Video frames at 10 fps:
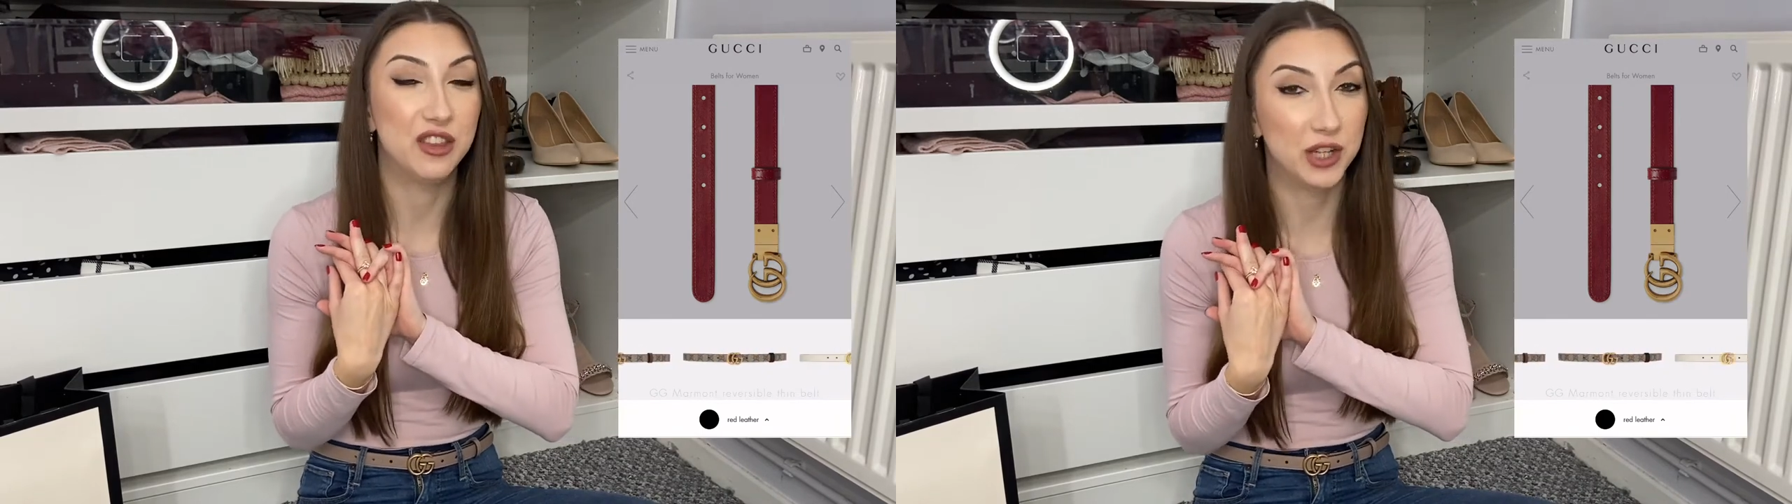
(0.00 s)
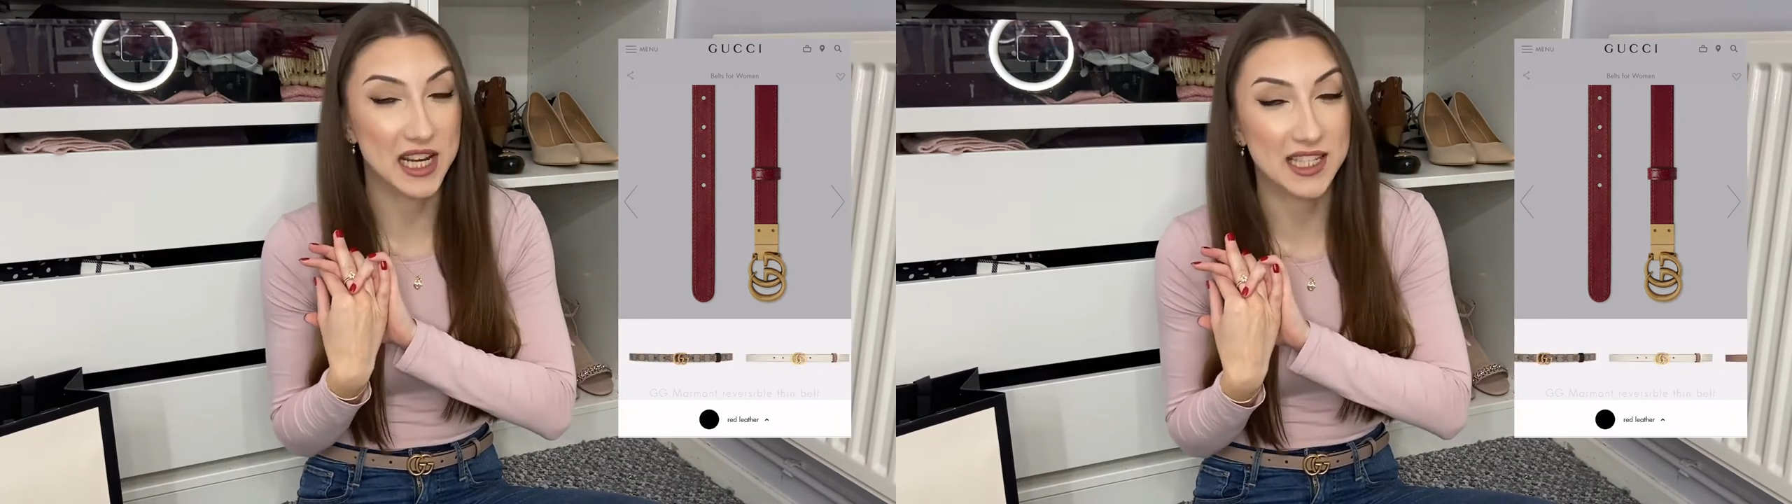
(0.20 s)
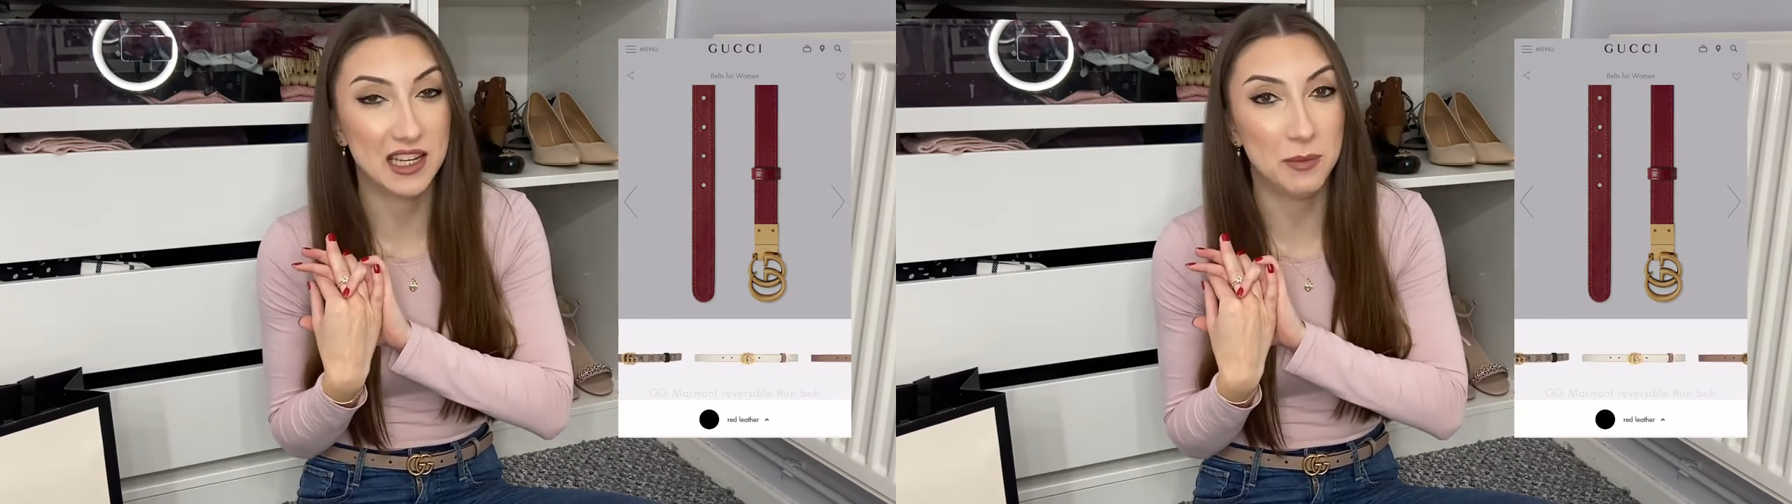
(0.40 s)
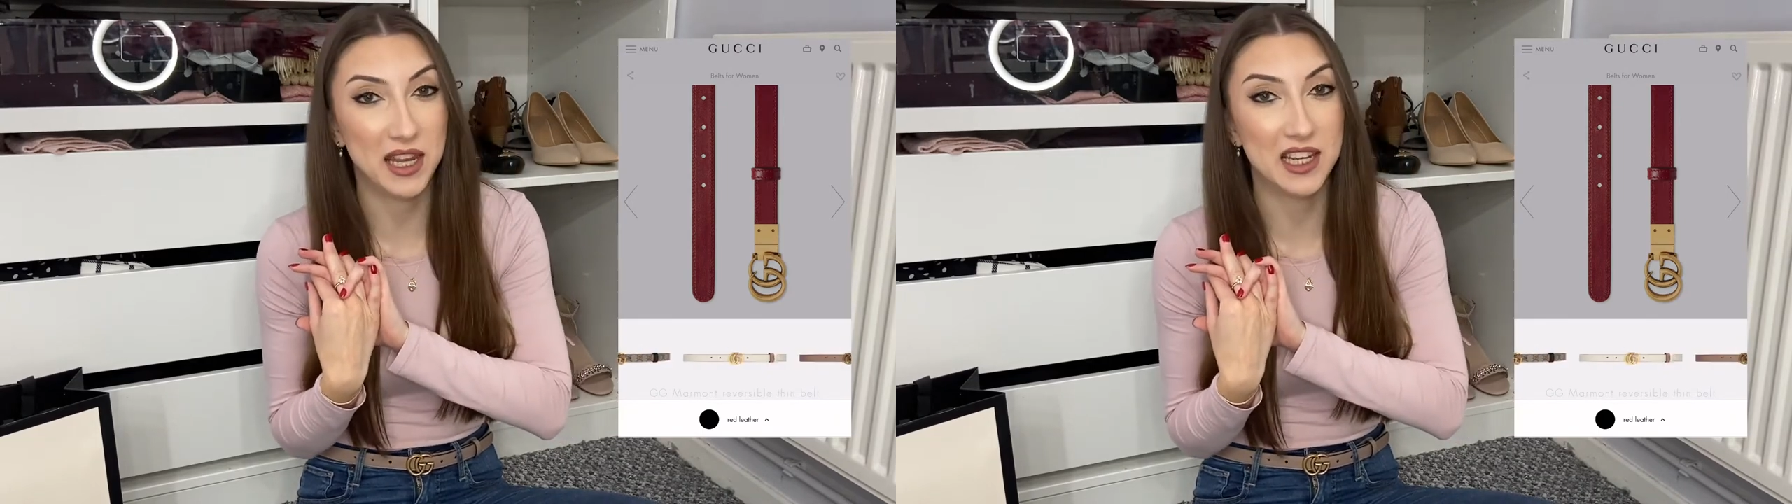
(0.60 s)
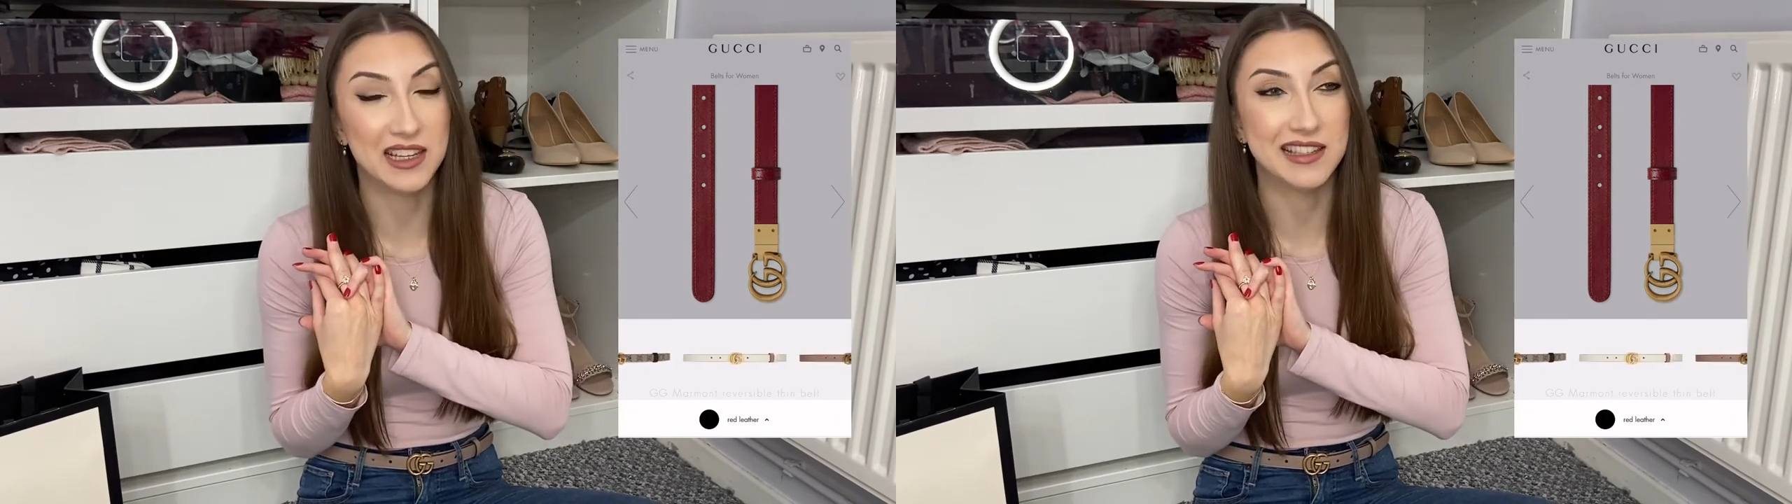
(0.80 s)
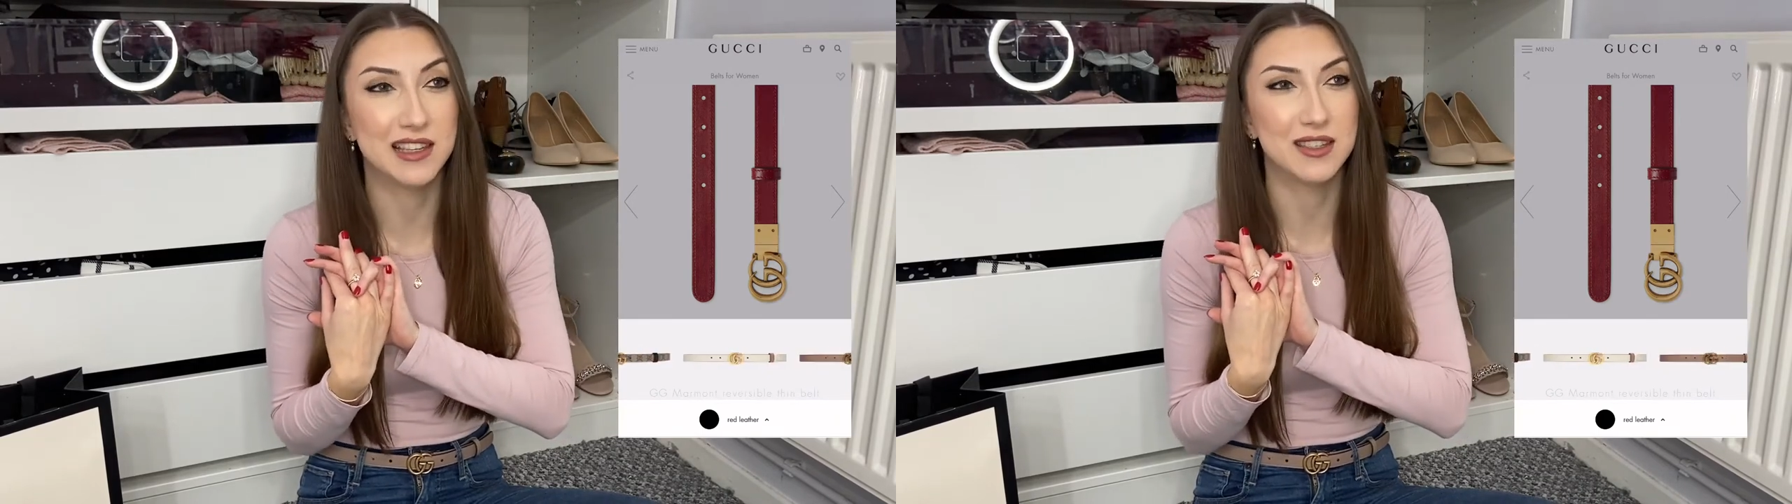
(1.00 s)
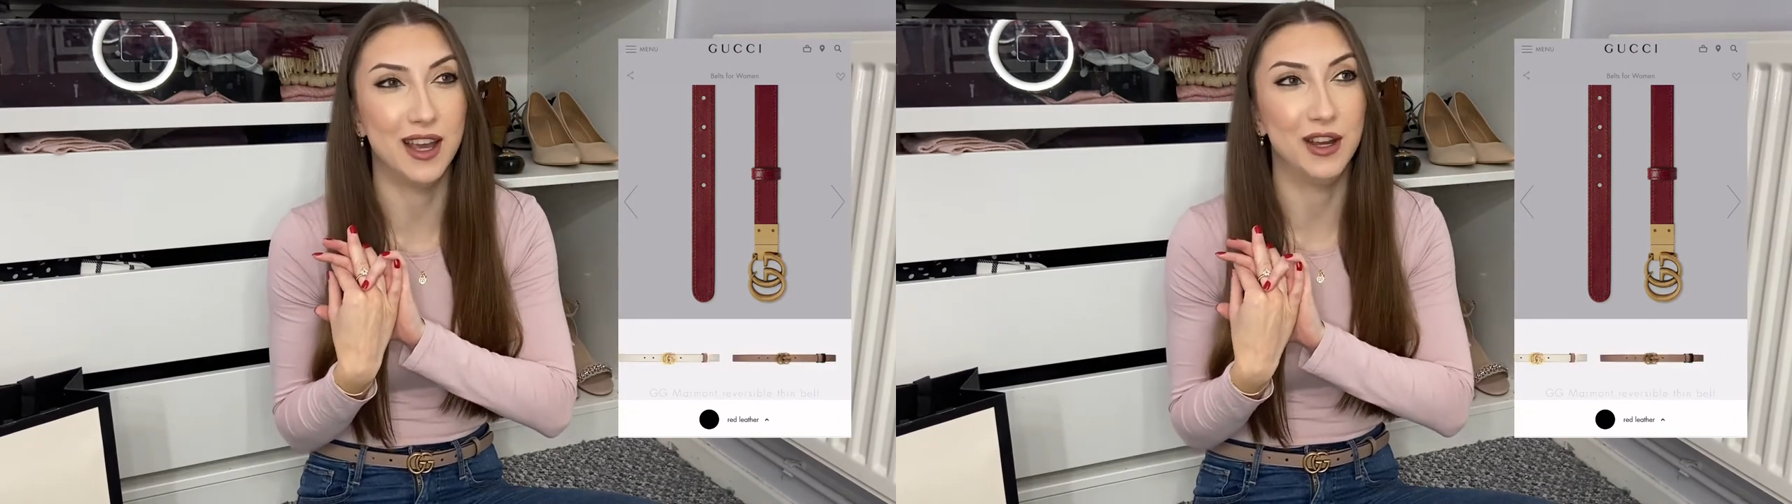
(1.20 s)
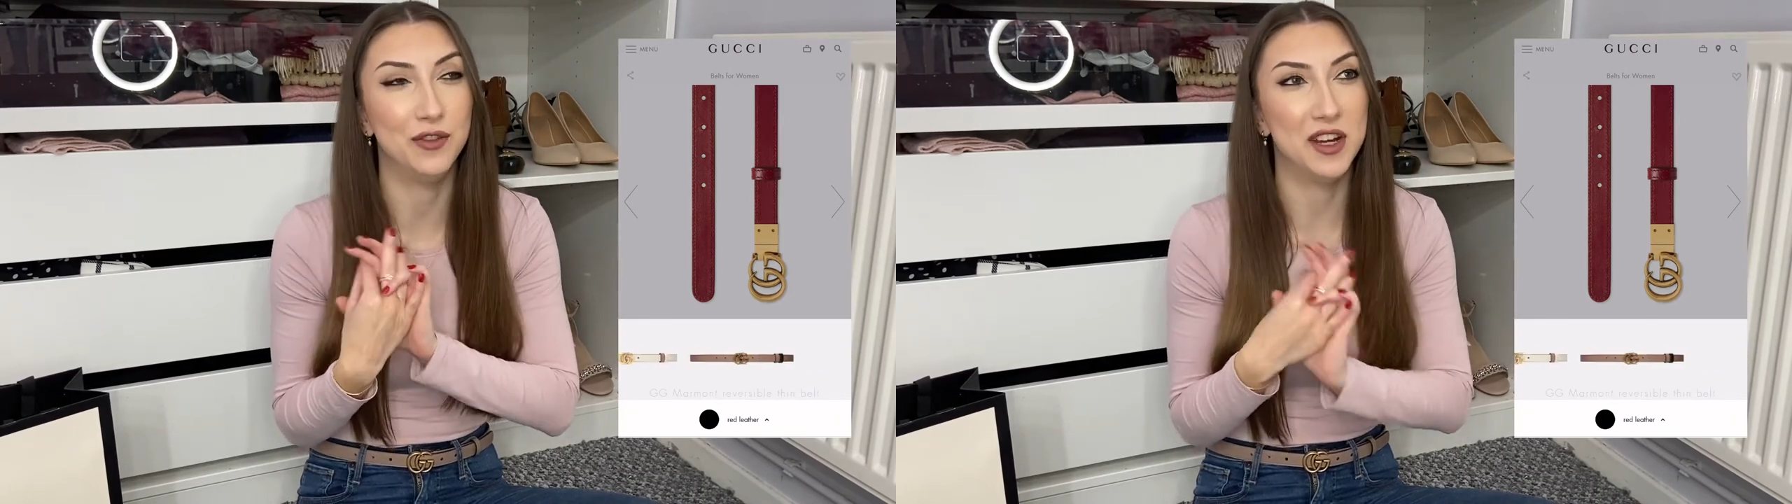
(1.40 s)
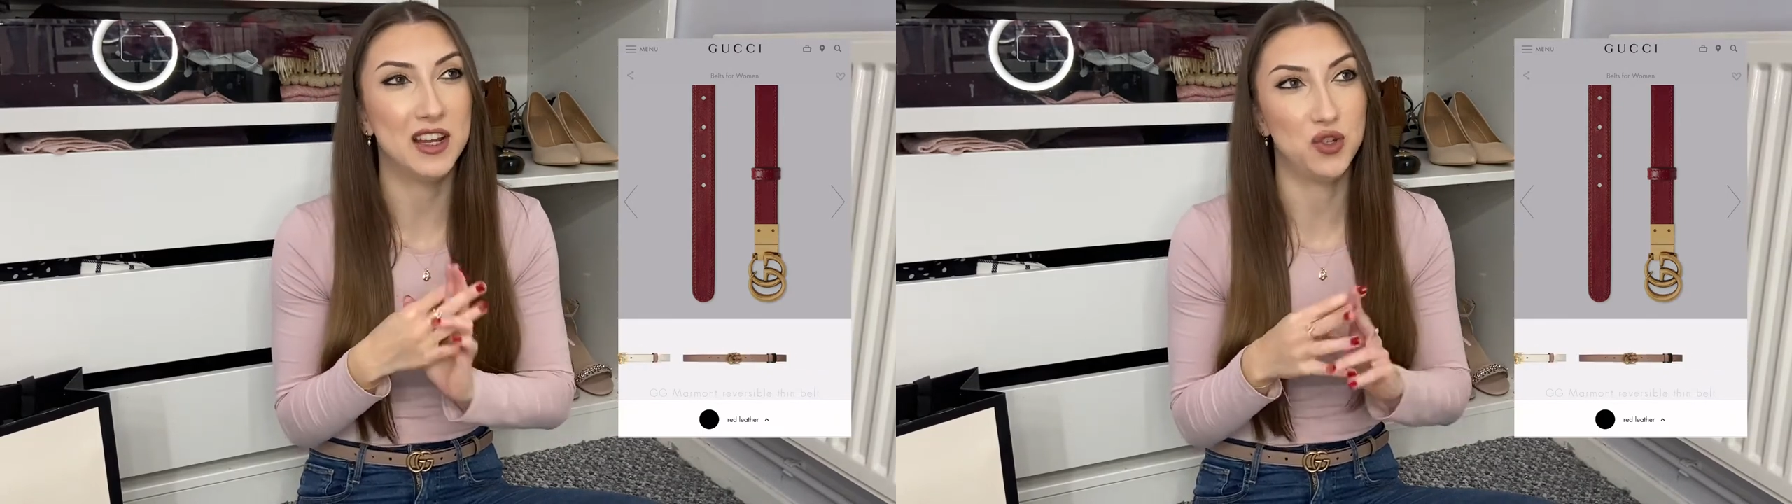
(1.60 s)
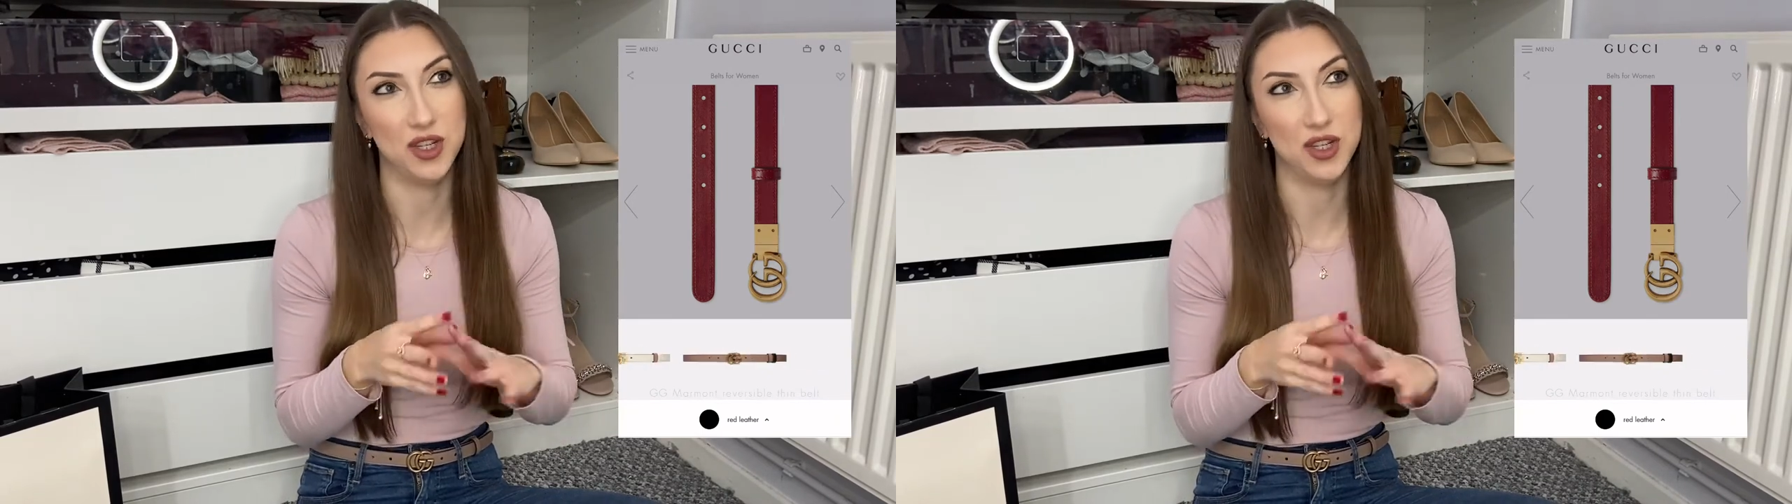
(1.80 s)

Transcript: 3cm. So for an extra